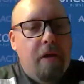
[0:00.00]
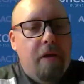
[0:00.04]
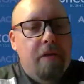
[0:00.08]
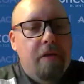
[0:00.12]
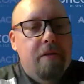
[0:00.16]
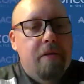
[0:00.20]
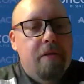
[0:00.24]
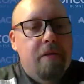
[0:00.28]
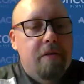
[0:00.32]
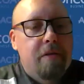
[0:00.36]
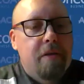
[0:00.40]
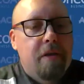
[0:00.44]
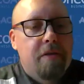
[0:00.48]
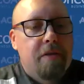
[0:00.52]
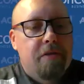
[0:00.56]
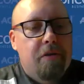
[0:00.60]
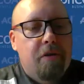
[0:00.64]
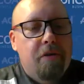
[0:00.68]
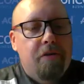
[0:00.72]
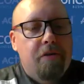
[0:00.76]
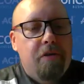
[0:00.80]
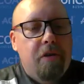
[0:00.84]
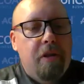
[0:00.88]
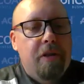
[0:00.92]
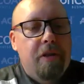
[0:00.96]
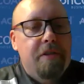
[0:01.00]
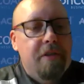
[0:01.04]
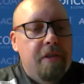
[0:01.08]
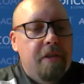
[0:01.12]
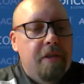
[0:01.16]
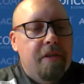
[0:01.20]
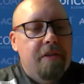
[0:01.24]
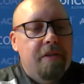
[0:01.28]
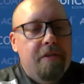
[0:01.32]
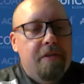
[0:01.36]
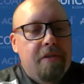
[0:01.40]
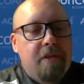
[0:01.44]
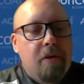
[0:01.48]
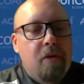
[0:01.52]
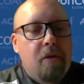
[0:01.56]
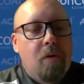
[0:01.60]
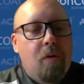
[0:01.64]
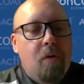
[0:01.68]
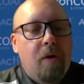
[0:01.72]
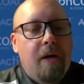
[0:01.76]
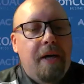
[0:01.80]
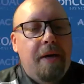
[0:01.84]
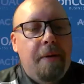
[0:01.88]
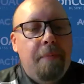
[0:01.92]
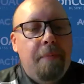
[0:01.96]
is. It's crucial, isn't it? So